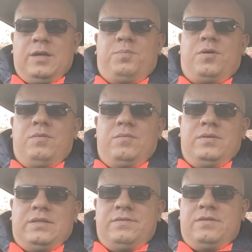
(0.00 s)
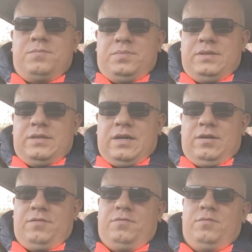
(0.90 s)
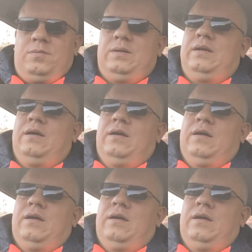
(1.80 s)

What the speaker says: the problem is even bigger if you will